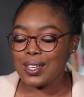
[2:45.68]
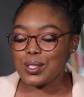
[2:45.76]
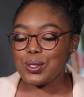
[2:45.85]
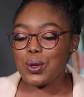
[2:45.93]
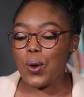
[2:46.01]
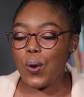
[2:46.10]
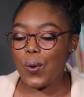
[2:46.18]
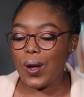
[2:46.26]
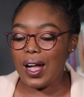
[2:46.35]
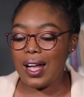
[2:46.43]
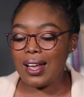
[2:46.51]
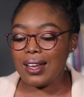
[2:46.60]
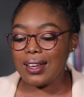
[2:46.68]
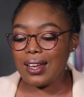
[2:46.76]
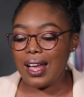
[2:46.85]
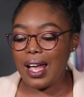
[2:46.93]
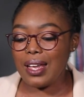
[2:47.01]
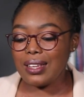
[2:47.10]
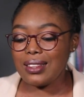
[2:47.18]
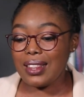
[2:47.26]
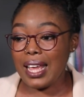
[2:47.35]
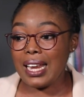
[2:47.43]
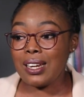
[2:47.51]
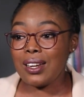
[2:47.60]
So I
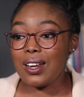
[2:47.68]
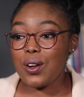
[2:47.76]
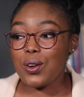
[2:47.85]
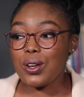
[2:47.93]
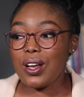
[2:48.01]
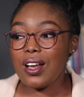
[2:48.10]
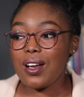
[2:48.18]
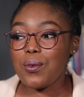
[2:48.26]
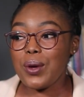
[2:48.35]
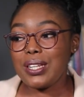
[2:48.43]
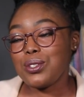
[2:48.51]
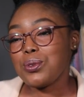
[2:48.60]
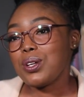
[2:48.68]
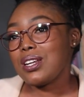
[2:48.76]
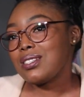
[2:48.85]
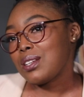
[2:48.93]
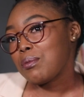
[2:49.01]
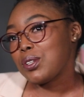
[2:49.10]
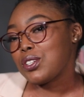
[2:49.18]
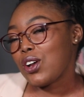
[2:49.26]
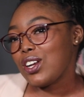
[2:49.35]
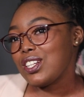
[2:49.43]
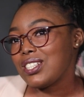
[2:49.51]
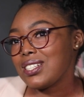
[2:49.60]
then went to a
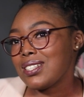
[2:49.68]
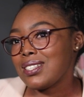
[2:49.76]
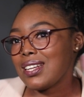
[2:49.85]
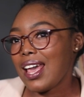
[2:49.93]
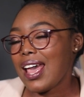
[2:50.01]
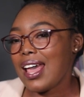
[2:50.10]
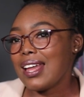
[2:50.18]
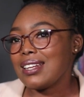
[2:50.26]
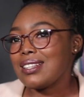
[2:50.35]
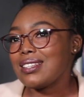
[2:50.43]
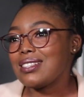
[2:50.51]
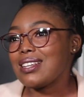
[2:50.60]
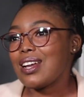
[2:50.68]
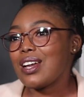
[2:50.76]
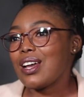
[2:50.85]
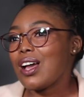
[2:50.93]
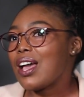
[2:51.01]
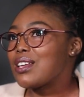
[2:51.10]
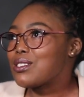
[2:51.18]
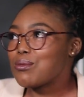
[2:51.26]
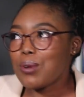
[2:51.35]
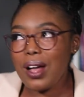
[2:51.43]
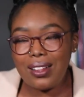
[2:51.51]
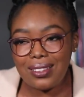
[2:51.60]
dermatologist, and as
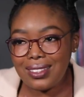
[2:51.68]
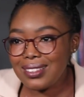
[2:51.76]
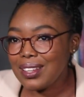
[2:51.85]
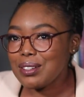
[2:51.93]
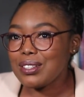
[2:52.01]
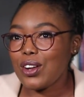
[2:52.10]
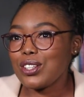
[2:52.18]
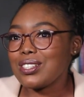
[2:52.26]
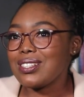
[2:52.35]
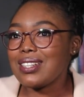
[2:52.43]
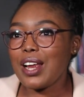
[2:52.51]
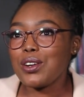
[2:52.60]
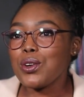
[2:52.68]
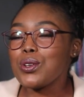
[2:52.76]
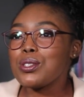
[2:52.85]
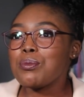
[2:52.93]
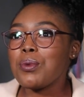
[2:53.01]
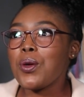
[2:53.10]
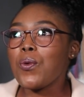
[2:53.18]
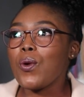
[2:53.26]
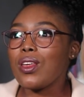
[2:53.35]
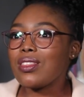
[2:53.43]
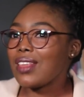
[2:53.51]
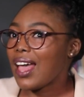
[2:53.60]
well, the doctor diagnosed me
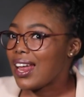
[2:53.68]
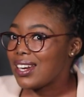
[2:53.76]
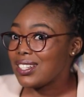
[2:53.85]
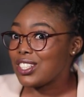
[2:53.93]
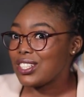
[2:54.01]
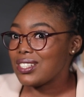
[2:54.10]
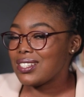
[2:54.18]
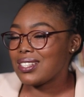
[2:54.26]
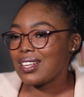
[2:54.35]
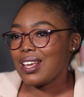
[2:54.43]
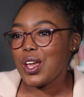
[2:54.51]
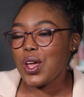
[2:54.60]
with allergies.